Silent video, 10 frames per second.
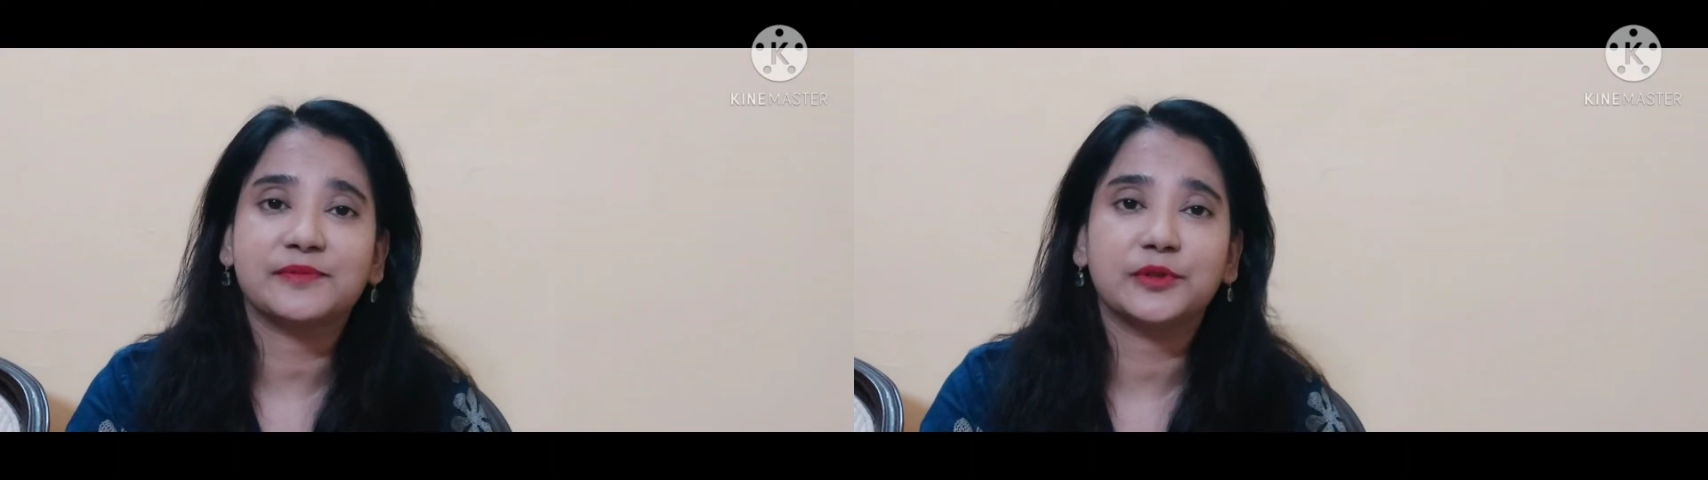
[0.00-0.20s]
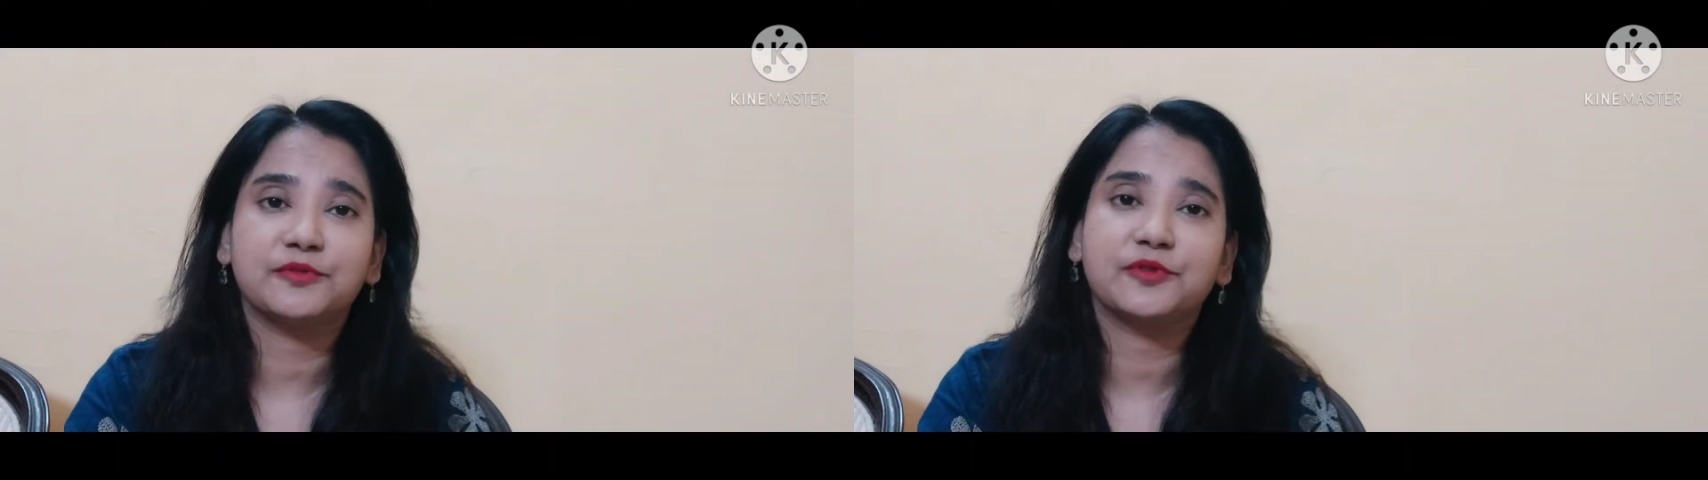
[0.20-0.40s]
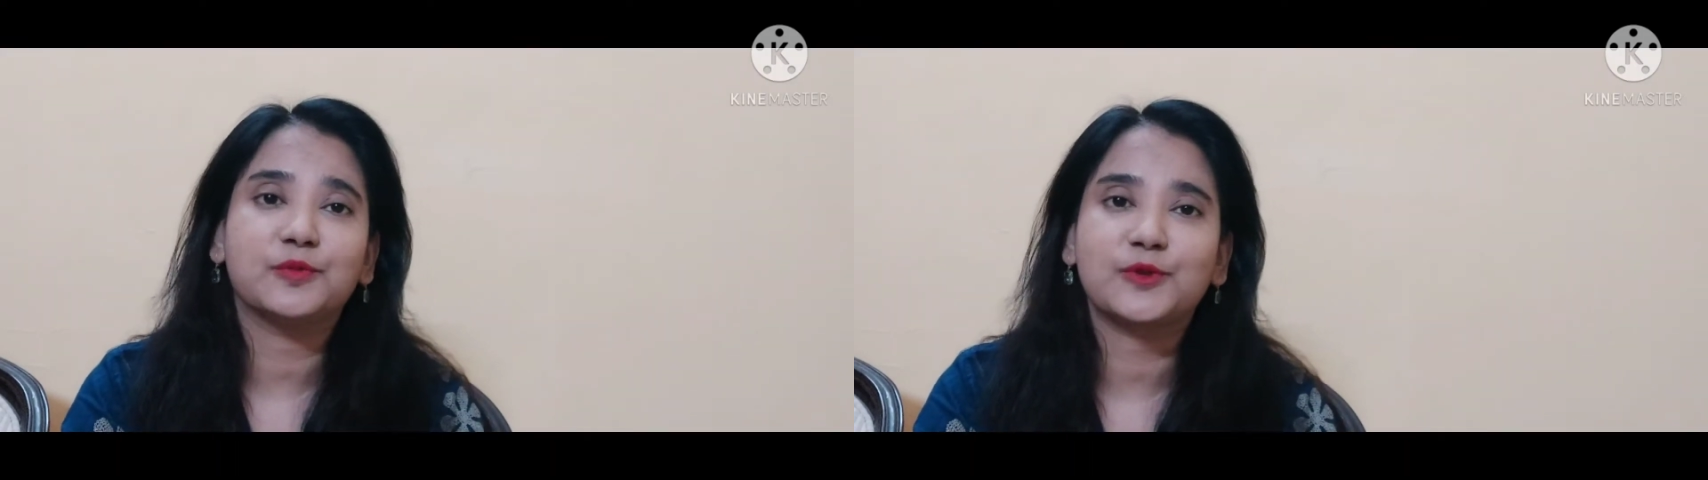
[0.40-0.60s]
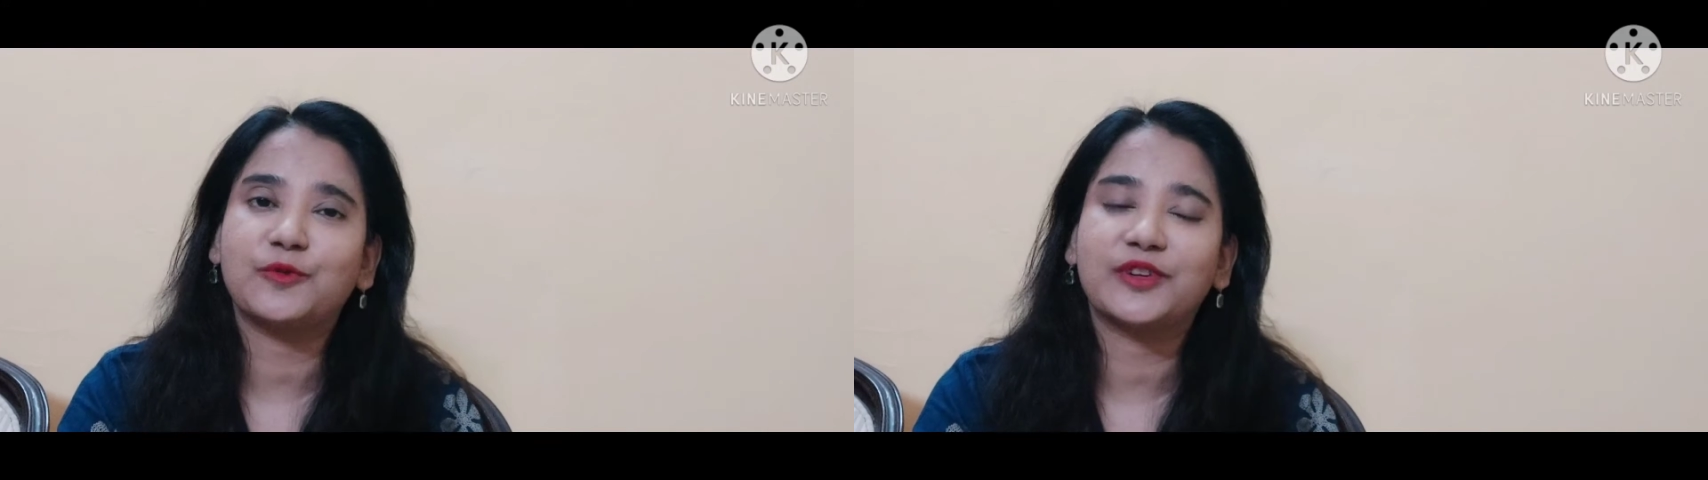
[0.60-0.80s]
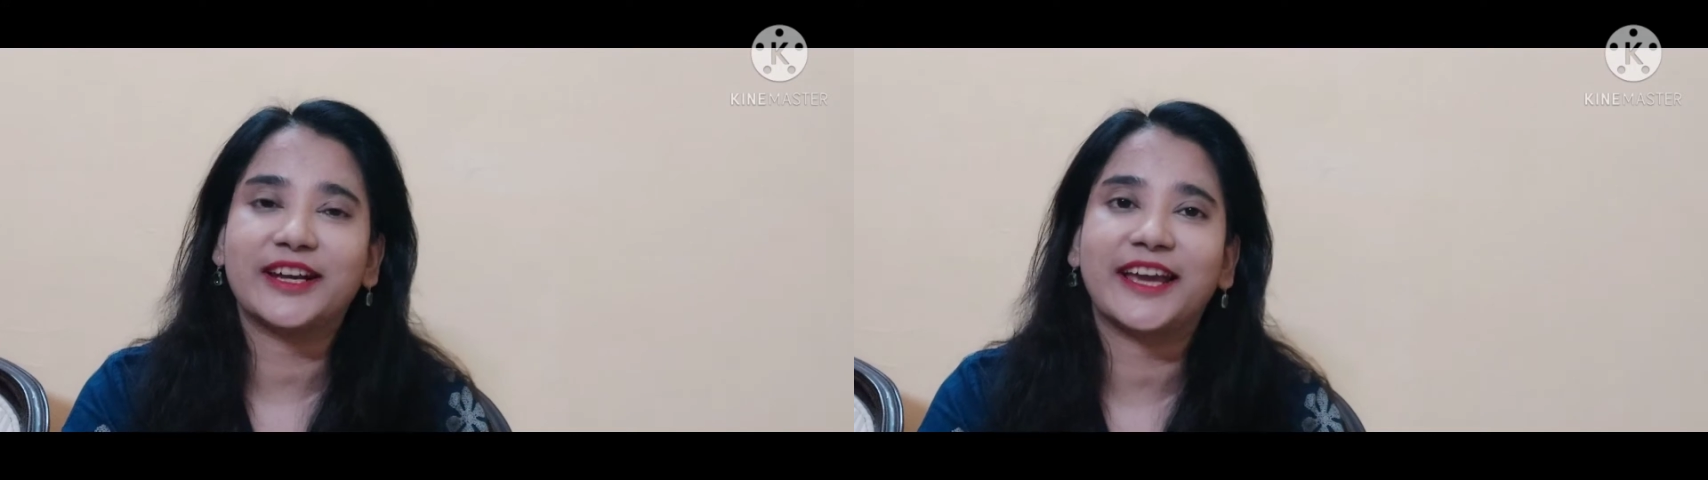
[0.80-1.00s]
perfumes
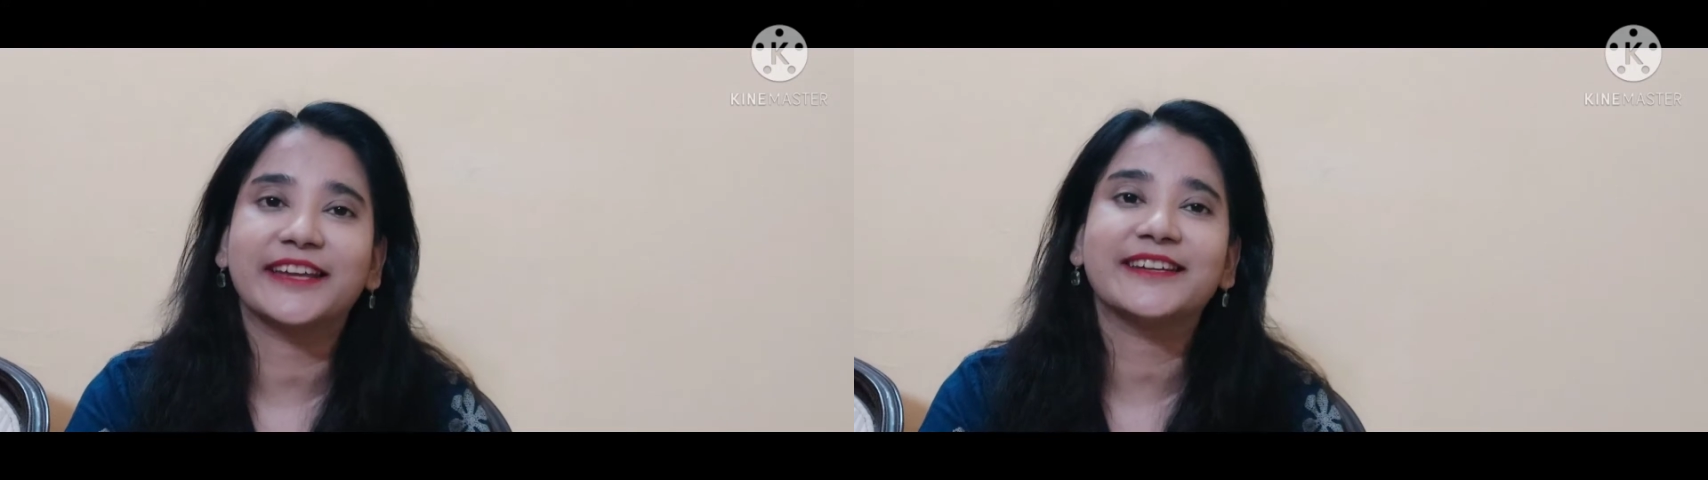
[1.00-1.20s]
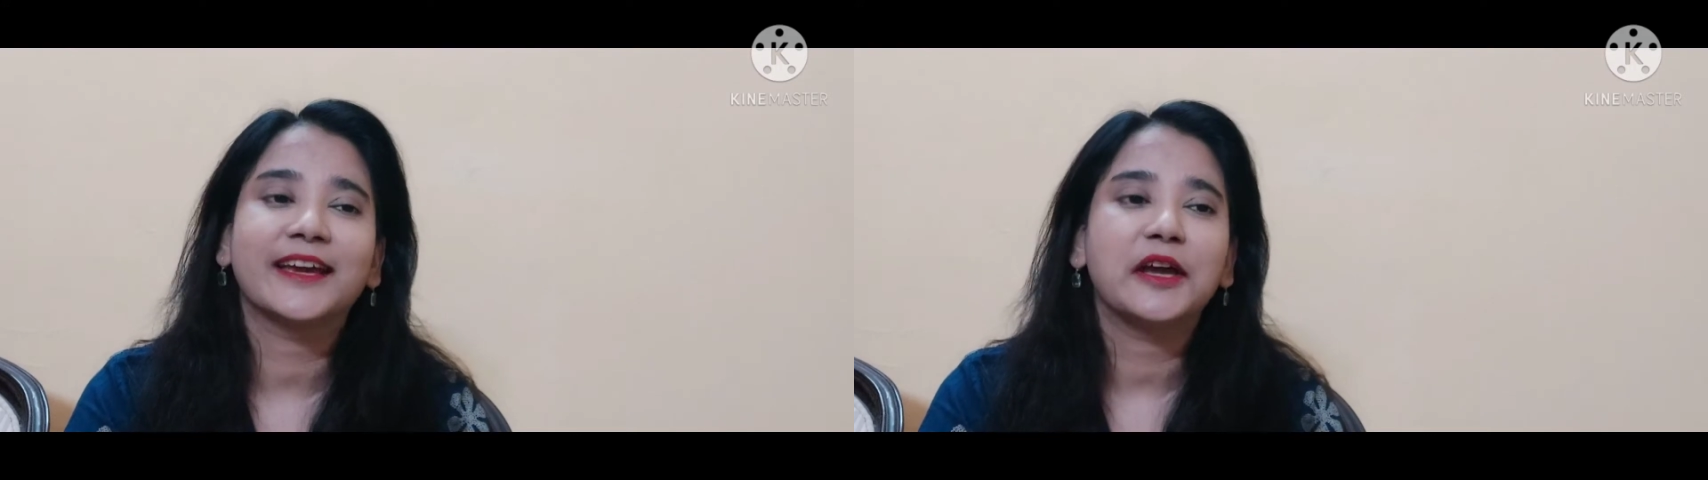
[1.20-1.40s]
overnight,